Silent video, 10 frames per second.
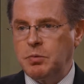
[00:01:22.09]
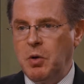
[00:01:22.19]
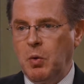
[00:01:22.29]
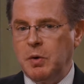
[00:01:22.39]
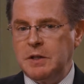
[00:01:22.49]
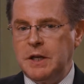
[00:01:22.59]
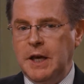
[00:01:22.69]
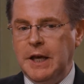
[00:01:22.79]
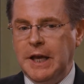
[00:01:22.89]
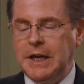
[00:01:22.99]
but we're
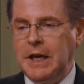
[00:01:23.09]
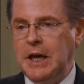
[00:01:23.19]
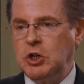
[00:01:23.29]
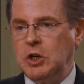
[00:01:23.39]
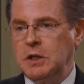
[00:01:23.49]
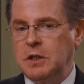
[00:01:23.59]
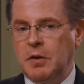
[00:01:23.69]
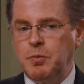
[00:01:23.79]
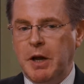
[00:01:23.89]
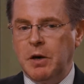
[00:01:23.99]
seeing indications
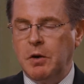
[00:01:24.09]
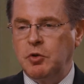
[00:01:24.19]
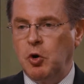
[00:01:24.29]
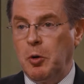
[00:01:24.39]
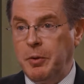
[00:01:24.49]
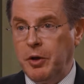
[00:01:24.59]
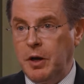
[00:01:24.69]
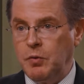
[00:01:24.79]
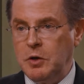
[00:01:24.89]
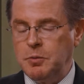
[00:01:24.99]
of better
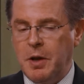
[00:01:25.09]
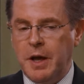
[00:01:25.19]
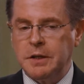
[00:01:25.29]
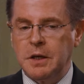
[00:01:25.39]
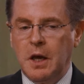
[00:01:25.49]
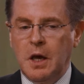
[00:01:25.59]
durability of response.